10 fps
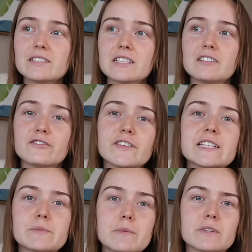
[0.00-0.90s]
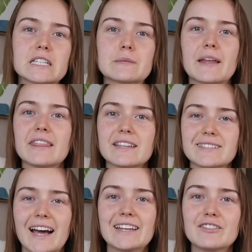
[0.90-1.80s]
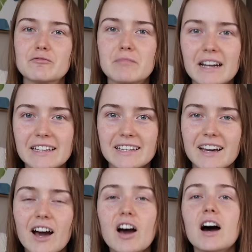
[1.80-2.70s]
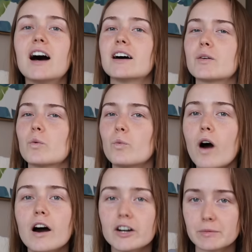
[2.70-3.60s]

to convince people to spend this kind of money on a water